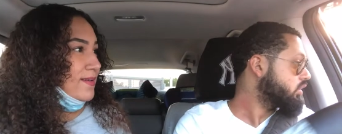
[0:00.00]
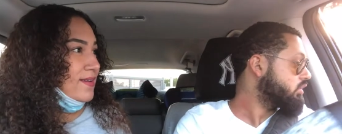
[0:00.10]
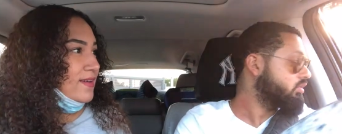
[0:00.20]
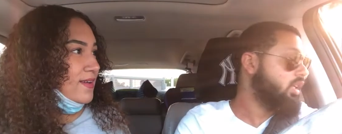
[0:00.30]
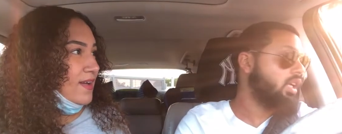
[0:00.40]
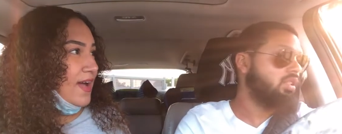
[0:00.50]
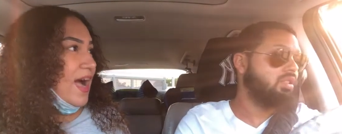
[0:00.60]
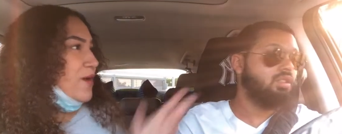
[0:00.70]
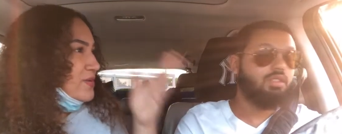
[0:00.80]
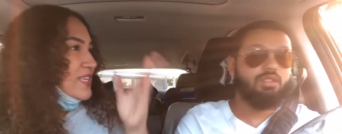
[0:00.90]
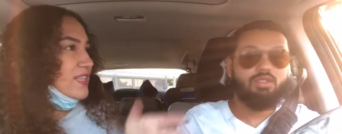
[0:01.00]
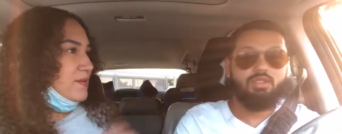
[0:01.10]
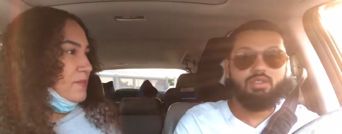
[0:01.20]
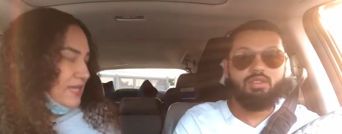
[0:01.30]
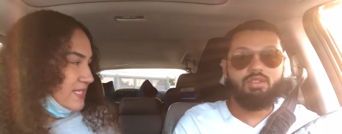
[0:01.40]
Speaker 1: You nasty. I always get the
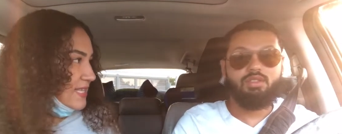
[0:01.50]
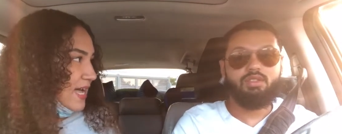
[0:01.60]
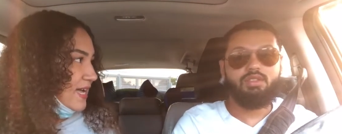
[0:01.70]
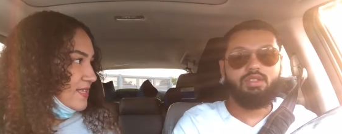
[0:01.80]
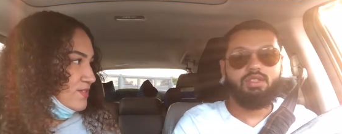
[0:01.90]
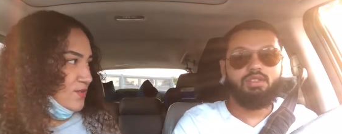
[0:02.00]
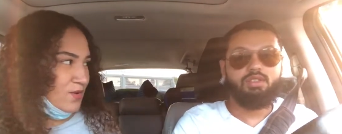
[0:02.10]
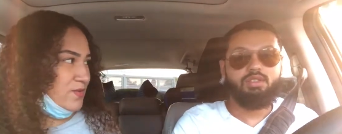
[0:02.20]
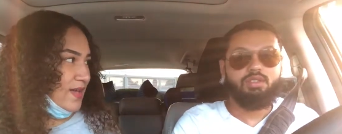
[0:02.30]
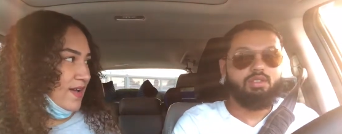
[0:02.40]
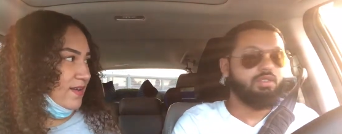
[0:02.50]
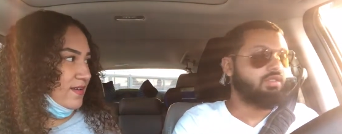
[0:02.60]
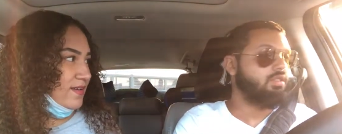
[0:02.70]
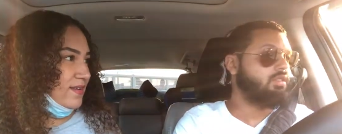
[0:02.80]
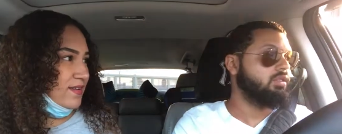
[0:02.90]
big size, you know that.
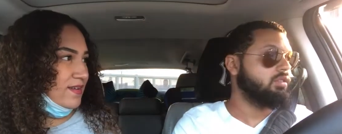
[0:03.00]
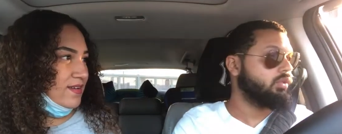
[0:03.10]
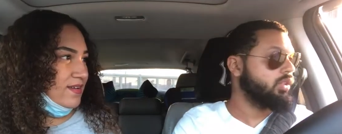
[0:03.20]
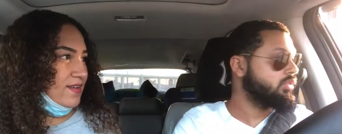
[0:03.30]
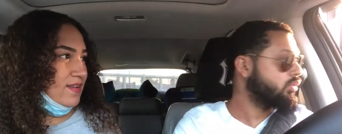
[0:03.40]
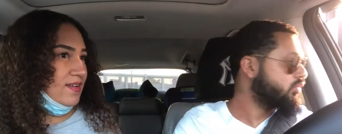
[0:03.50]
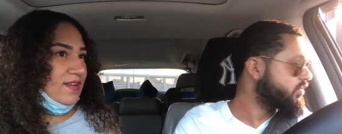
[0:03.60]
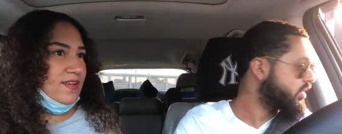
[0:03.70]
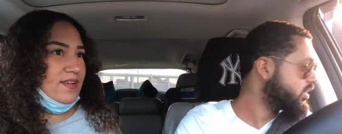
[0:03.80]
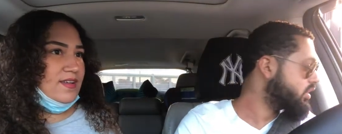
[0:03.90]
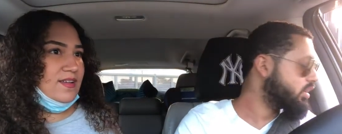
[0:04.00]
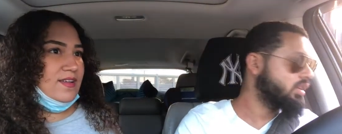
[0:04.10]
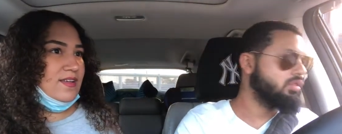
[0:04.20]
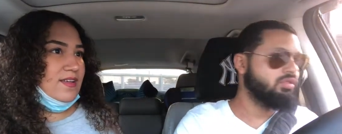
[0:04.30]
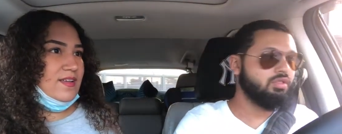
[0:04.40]
Speaker 2: Why you so fresh
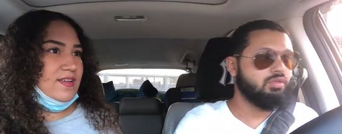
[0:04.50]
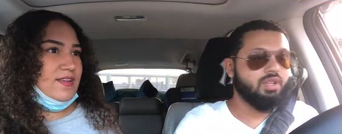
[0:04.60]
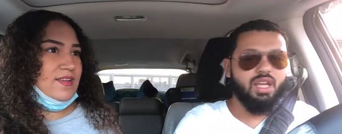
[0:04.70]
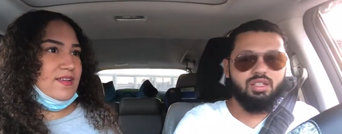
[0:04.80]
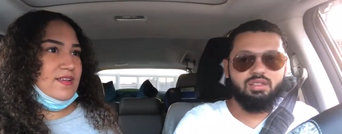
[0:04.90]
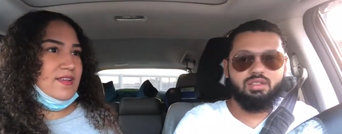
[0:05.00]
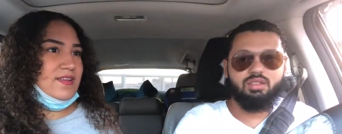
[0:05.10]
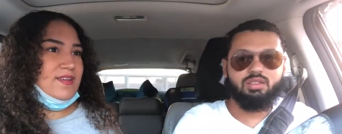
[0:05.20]
today? You so nasty.